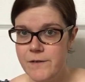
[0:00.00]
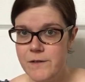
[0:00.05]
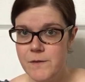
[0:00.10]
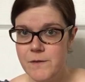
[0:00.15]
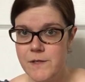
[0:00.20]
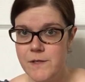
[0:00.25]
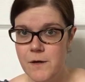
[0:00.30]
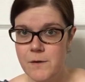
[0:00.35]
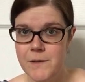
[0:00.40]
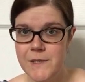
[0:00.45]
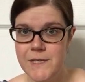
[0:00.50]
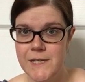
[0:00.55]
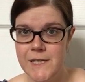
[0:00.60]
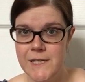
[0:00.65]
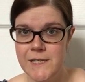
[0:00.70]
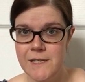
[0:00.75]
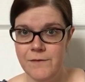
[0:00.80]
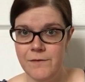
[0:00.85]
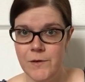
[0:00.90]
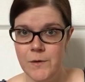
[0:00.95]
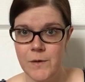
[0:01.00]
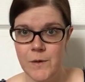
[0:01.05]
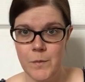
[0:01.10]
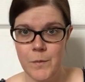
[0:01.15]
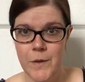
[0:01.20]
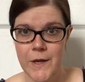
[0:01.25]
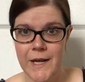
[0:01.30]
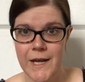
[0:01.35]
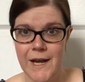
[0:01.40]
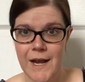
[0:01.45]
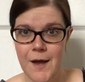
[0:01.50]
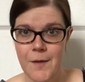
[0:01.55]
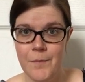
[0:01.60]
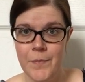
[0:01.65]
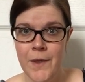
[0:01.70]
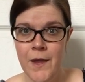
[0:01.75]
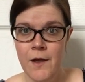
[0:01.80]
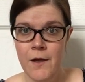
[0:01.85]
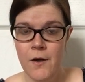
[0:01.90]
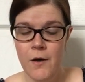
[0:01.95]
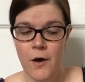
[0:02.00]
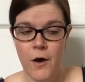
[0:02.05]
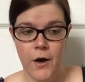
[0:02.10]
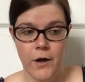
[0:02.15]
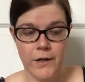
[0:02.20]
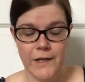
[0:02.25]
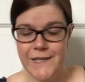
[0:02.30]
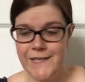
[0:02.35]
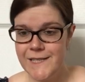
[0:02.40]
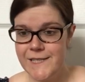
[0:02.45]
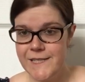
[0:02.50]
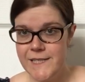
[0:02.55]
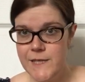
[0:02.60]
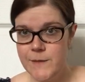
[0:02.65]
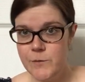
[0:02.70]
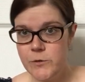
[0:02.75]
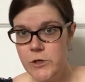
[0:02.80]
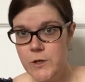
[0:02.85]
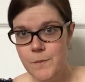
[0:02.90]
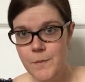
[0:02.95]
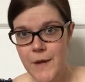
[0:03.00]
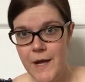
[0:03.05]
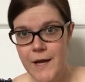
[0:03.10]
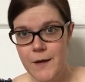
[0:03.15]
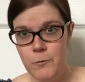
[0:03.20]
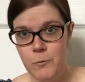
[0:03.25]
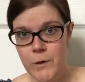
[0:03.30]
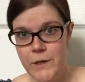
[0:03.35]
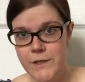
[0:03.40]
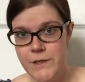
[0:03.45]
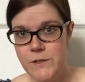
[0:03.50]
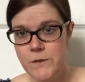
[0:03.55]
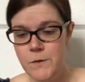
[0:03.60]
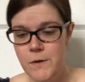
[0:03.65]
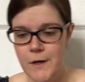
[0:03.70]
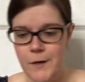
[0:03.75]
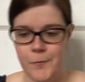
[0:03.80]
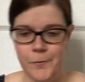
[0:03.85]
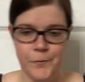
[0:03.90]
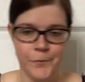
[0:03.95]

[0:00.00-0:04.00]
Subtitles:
So it's always nice if you can pick it up all in the same trip at one store.